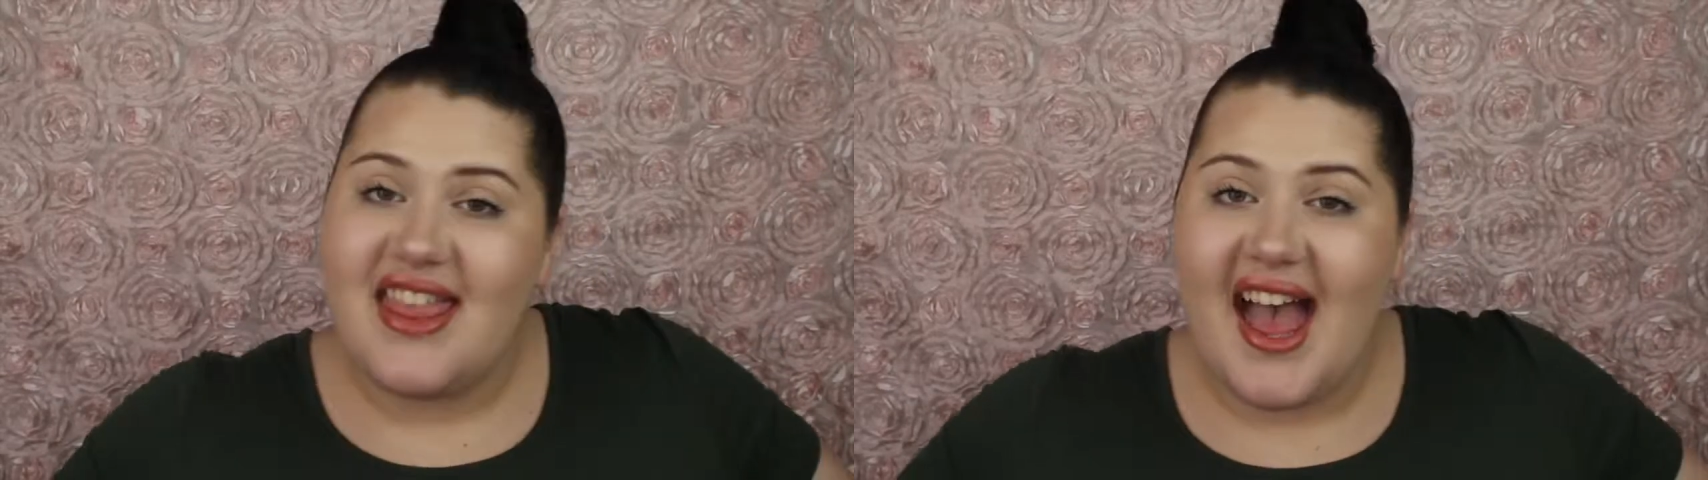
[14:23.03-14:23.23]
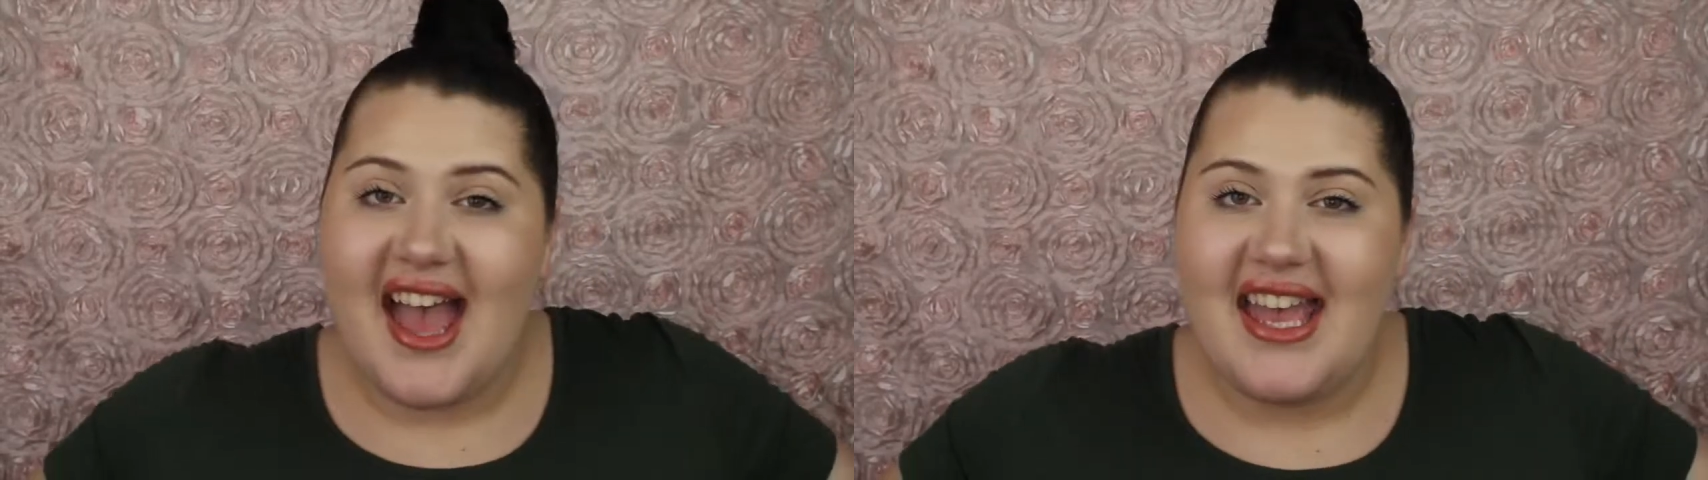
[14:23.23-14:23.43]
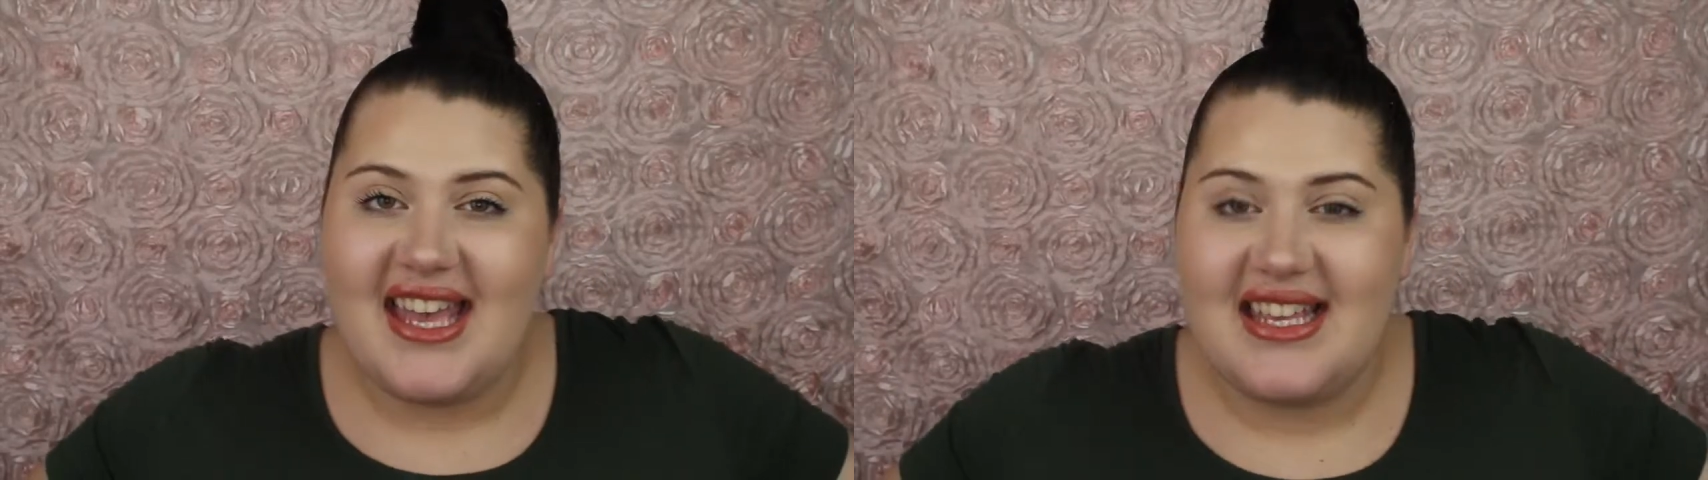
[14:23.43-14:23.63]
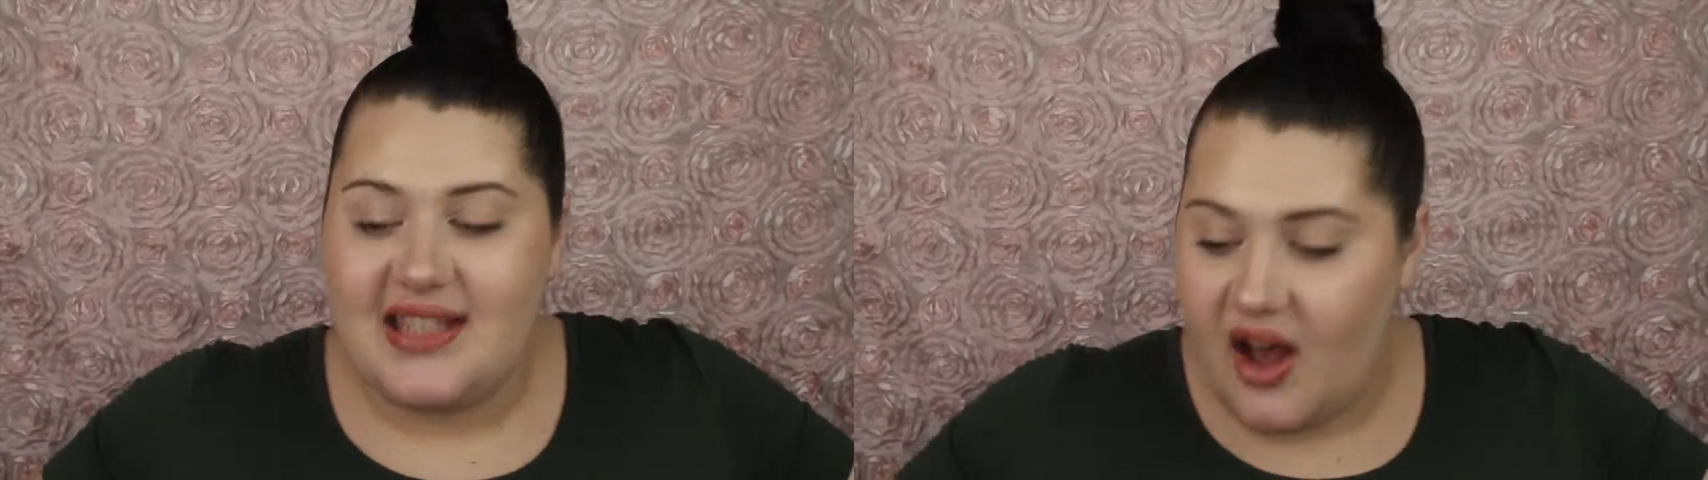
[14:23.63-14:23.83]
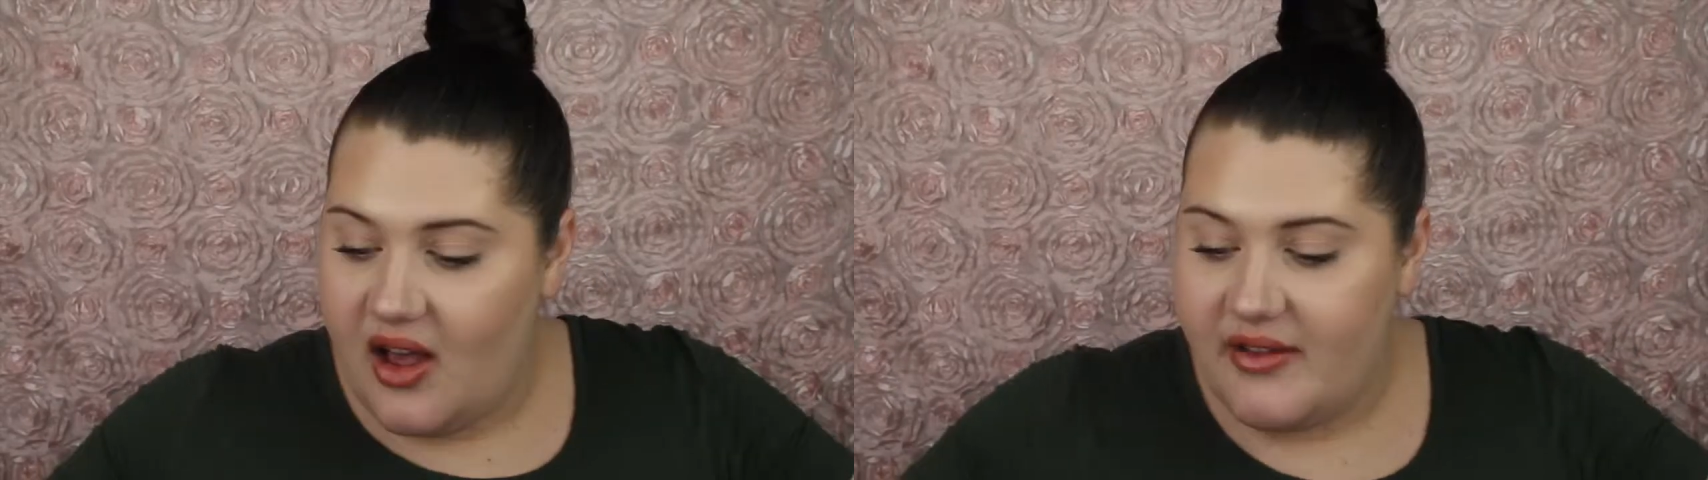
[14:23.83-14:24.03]
that is
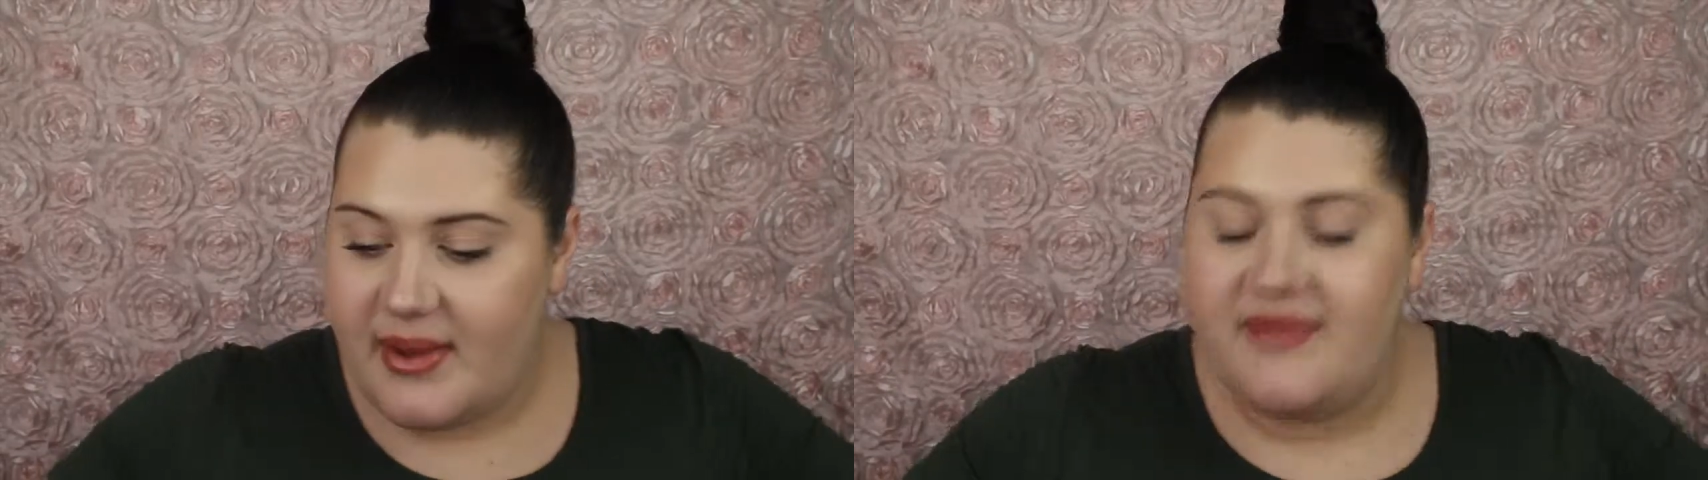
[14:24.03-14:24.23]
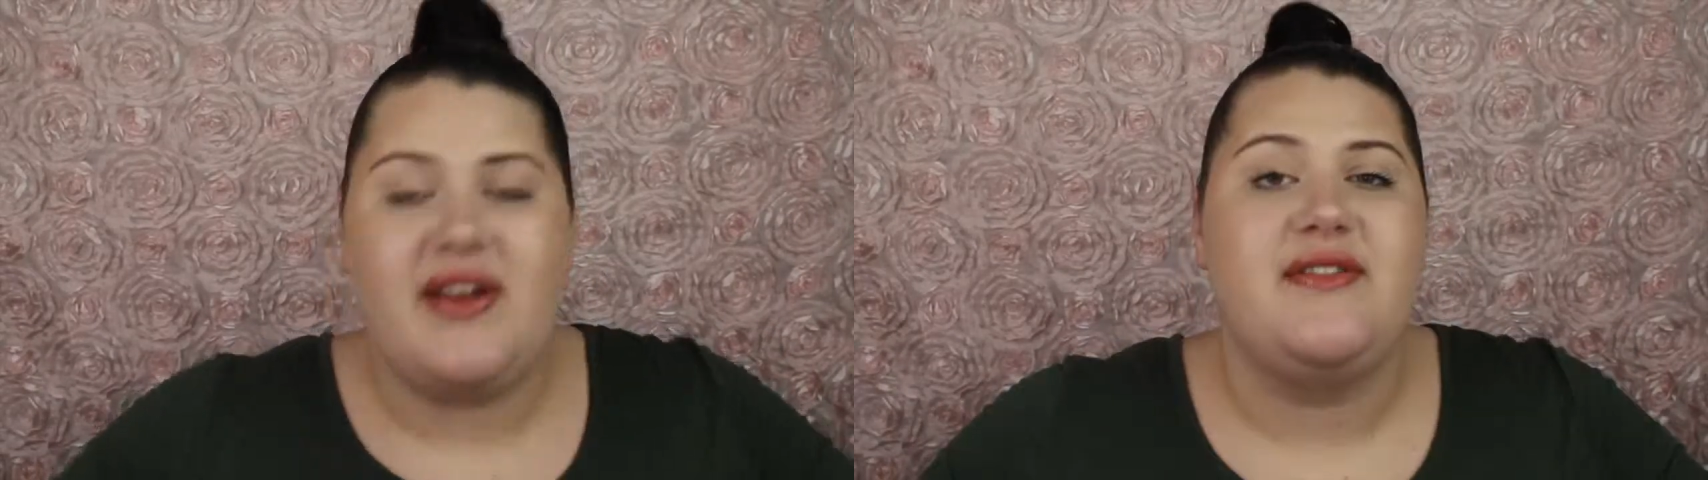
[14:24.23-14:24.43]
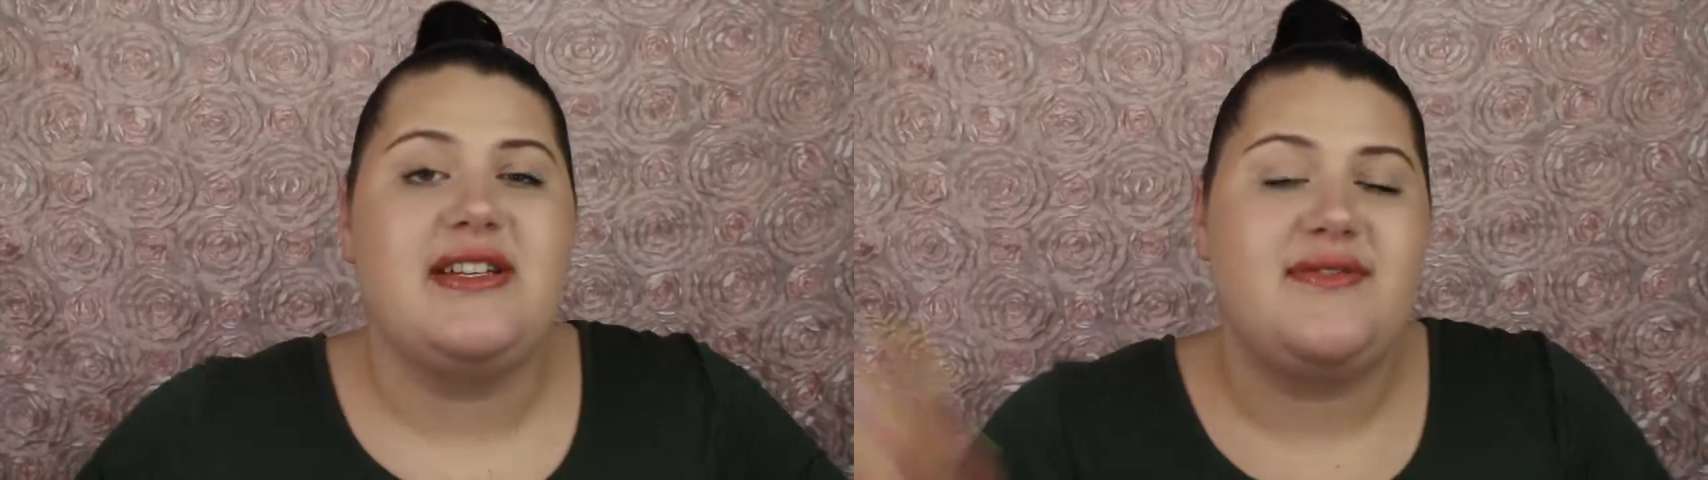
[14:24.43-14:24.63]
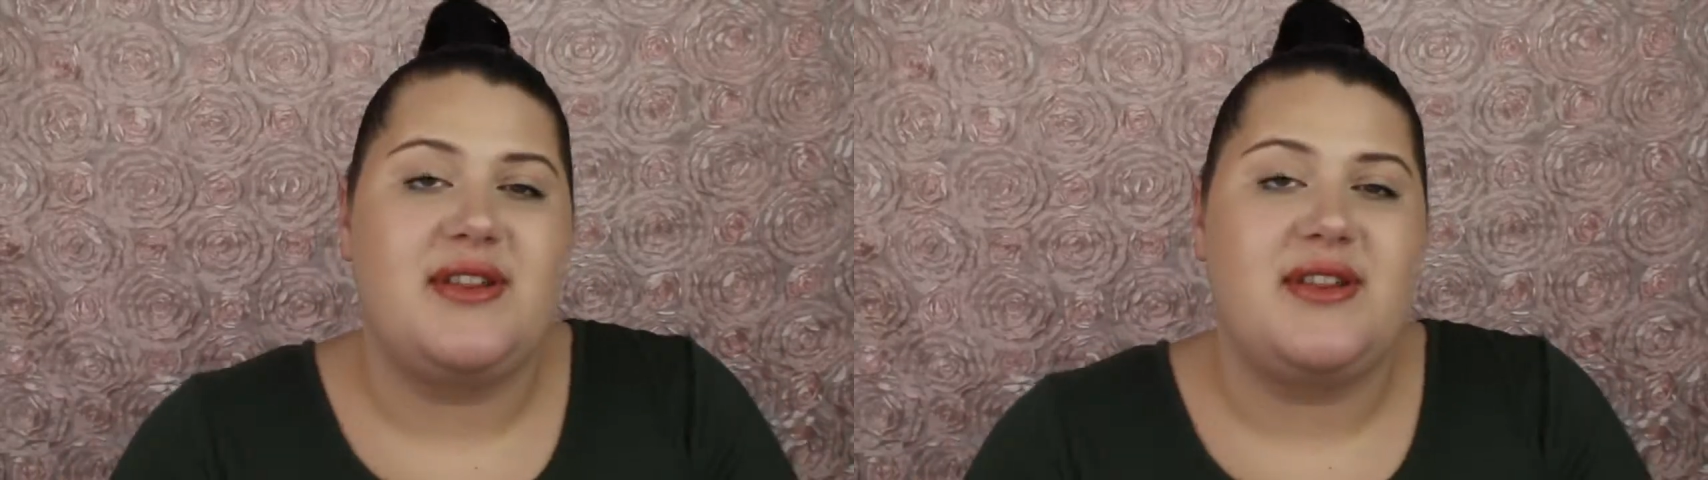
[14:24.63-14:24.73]
all of my favorites